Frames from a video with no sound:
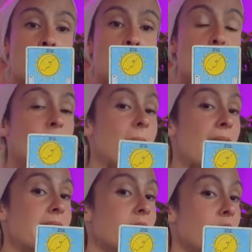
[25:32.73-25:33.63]
so
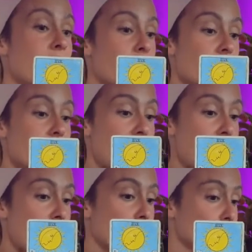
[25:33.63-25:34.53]
depending on
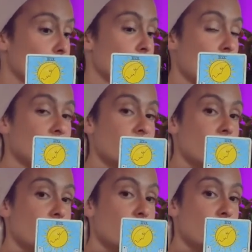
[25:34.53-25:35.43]
how you've
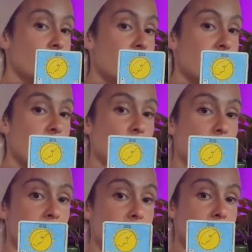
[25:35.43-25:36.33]
cultivated those initial
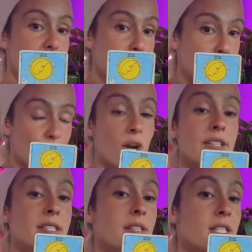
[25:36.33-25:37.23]
archetypes that brought
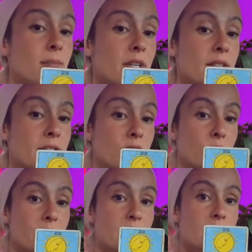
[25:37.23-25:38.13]
us to this part in the
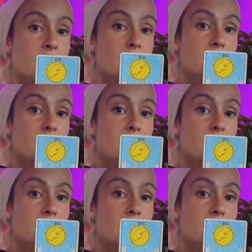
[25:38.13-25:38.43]
story